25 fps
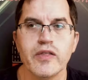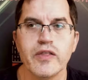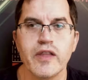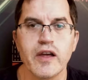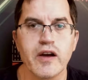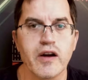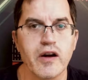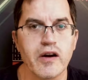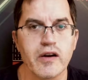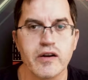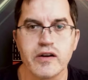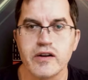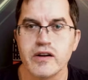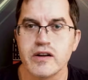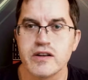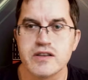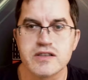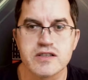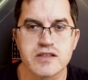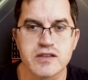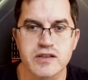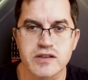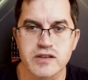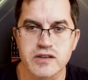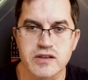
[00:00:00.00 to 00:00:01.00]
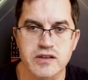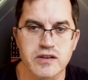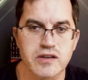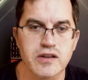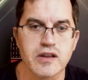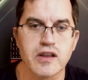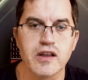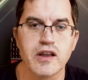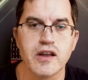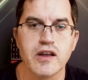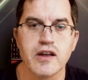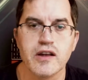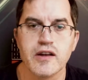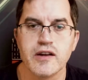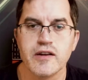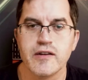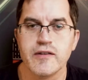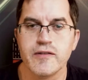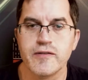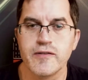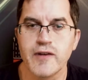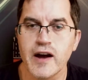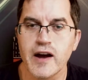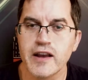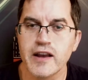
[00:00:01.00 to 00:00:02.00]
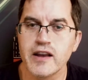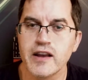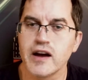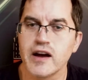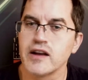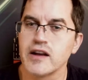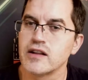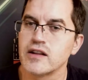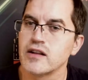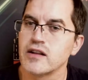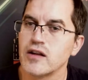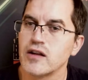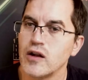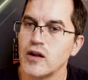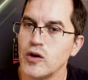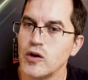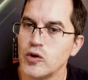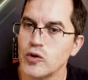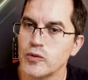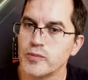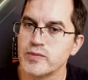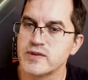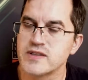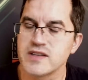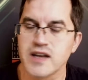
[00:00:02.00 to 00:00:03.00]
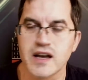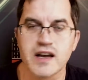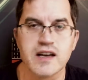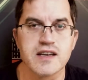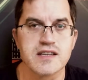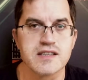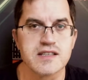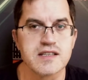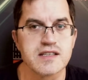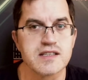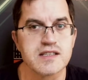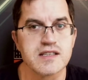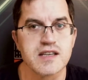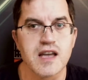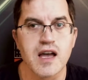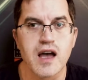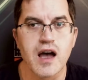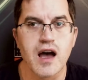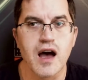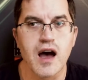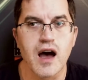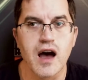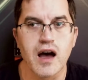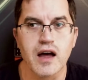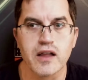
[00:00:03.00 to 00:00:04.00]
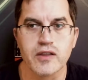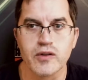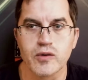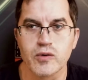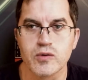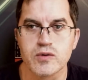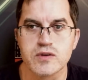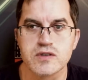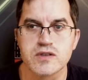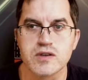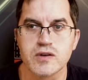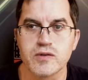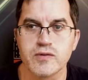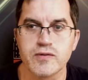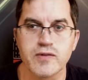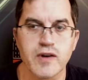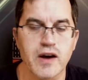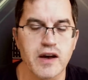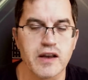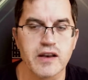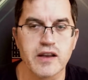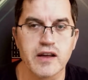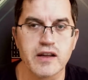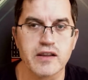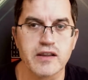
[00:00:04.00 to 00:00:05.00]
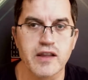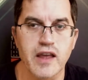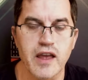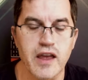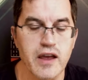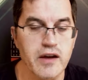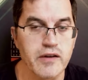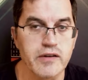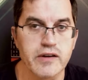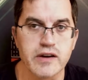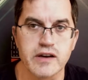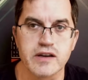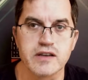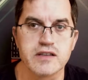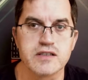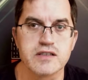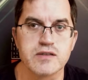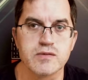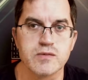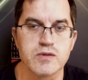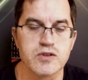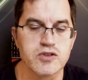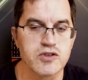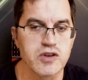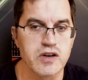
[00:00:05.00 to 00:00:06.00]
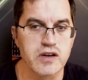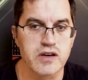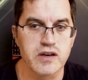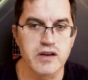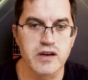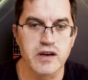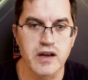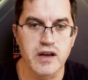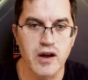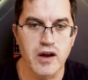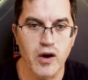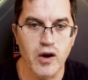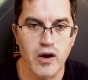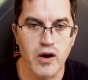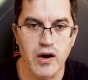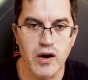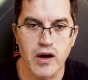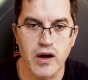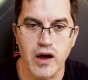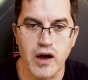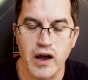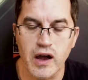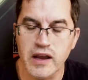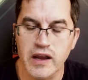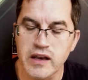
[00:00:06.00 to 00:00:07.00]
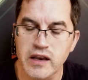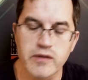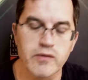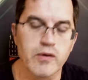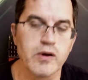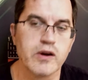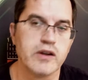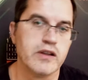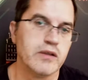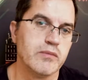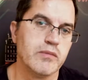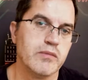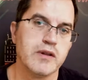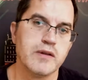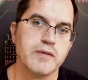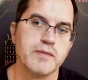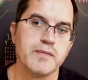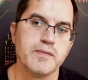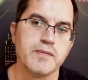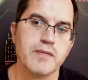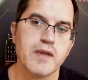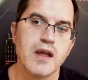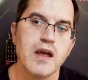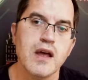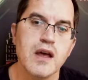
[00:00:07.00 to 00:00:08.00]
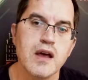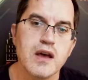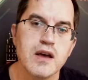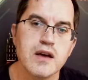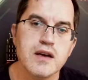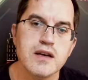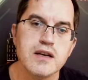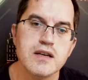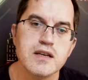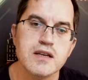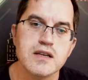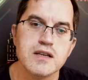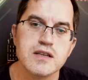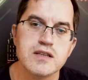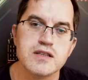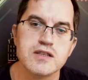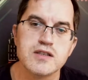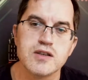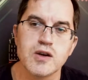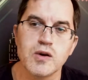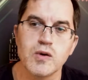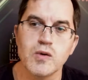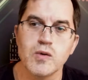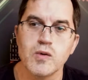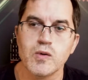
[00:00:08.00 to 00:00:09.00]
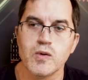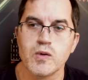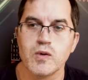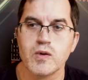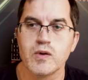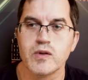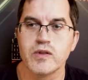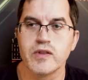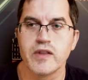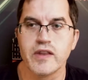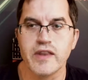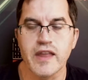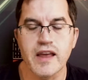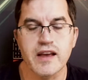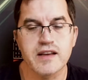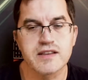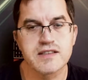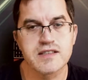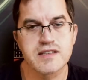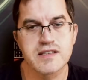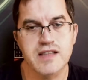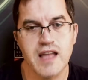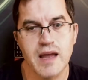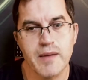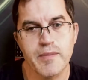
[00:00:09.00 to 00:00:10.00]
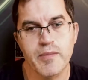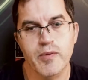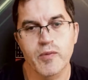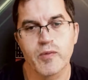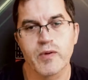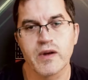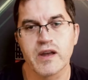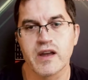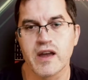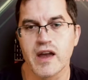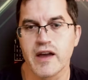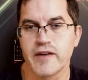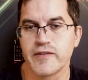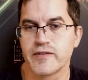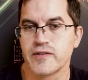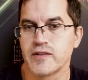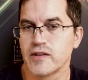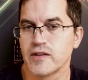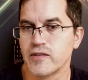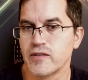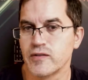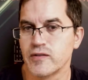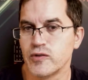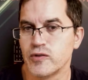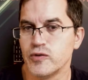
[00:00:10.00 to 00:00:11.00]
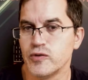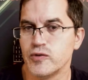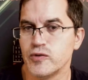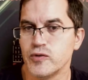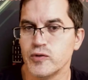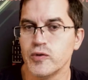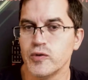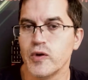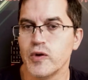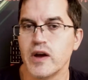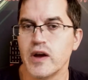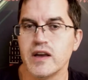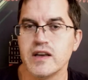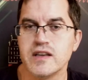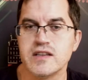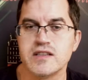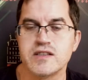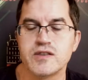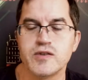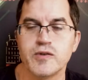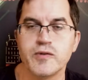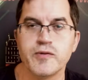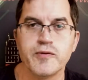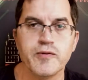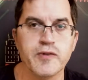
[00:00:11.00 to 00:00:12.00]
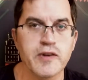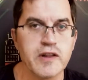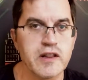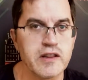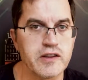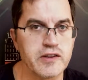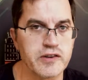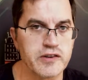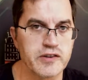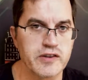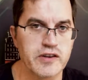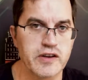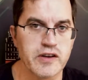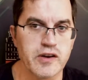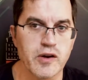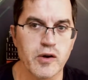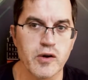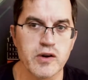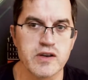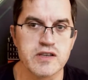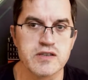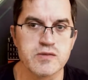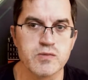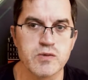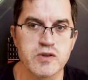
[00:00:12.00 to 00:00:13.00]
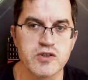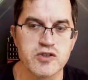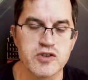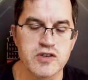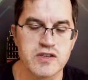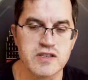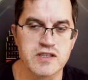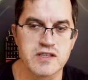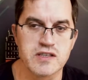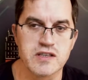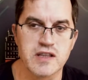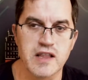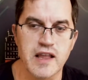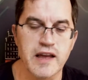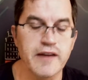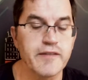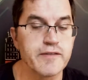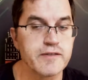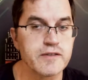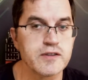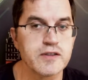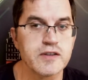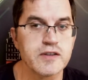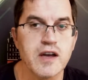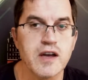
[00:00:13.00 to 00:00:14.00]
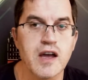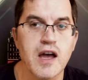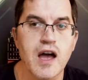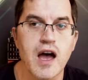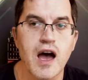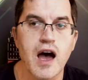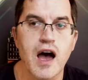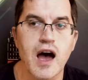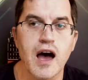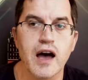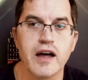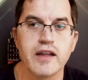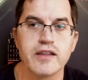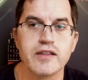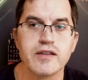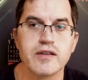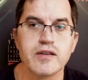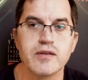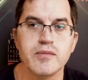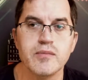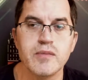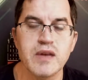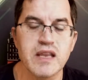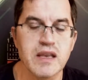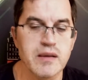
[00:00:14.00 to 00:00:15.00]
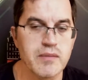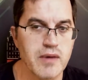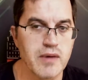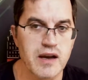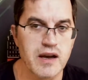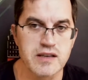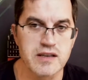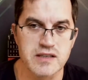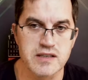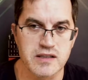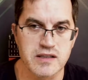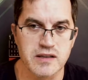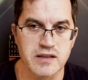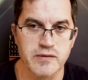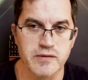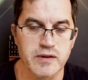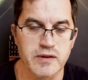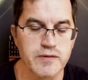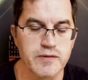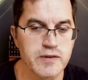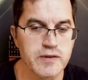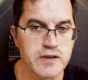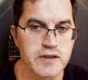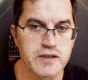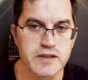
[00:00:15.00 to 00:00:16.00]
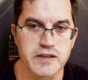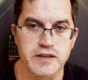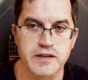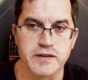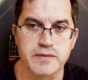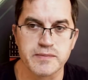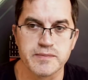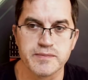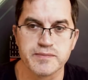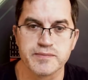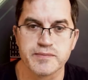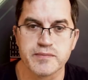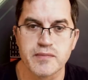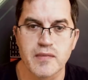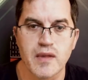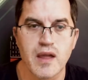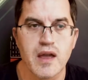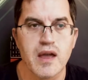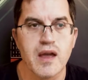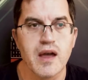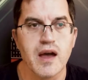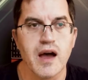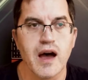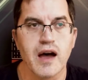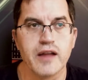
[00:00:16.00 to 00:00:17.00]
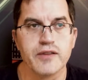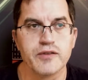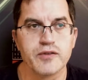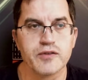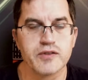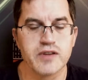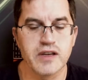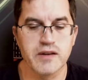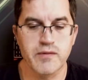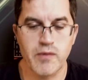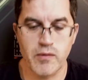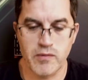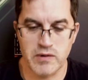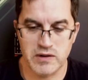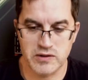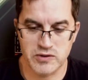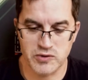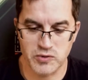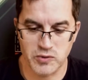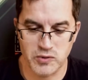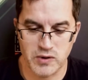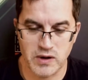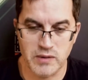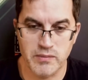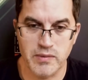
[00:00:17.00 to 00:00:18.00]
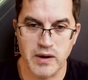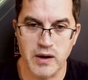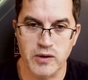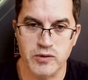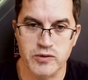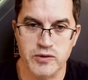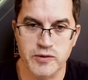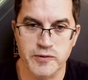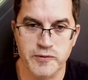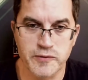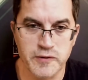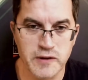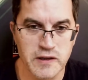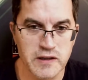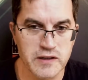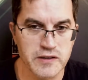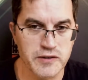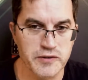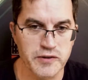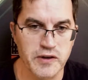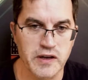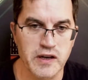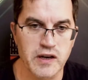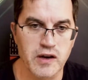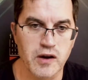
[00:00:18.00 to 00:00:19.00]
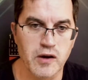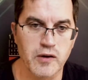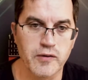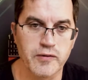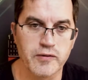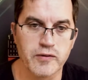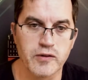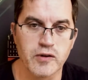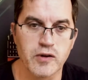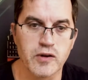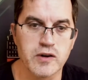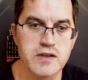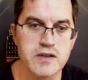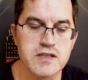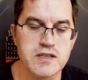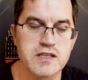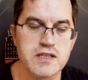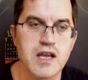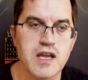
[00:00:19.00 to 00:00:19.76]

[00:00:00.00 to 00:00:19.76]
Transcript: are certain finite loop sizes and also finite areas which are unavoidable. So the next step we have to do is to filter the noise which is left and minimize it even further. And today we will talk about filtering of noise